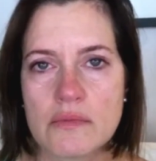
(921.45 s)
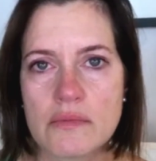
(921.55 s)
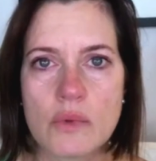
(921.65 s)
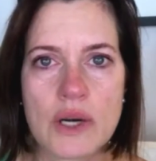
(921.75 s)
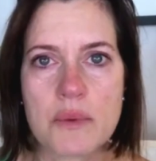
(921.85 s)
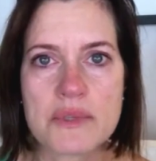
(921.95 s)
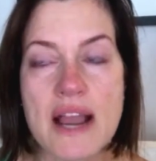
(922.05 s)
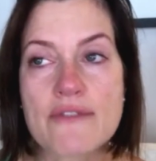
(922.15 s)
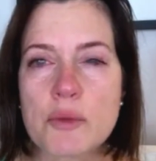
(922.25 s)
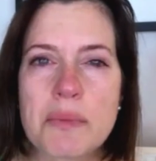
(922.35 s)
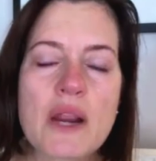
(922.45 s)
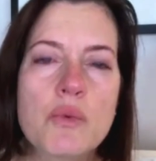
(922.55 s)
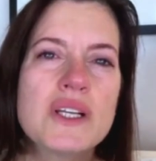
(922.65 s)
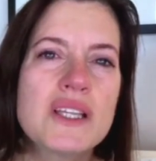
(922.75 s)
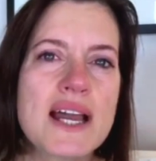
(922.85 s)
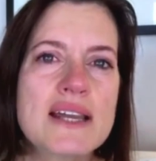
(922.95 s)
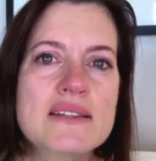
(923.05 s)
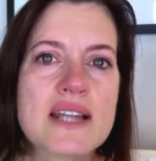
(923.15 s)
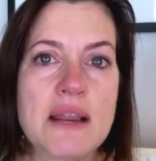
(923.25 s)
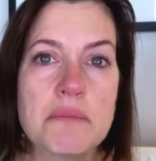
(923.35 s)
what I was after. But I
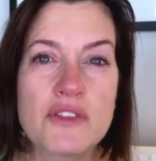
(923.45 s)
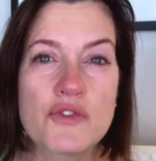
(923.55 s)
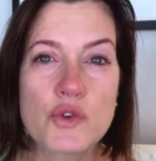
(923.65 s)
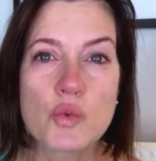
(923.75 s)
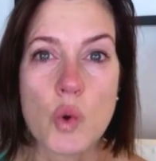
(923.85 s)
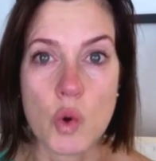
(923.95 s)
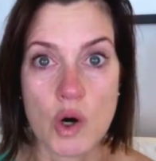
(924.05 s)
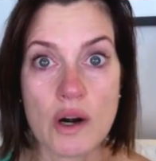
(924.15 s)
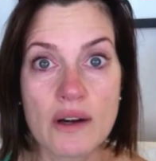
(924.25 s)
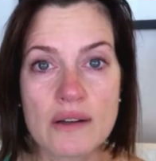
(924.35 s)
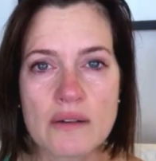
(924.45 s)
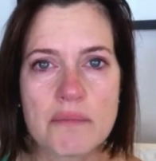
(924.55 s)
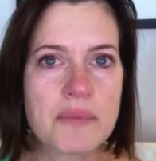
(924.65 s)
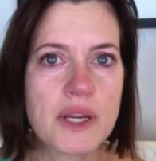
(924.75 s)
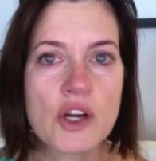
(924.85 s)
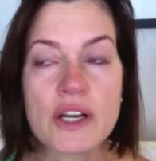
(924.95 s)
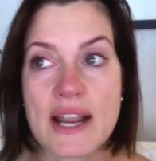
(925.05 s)
realized I'd been through war, period.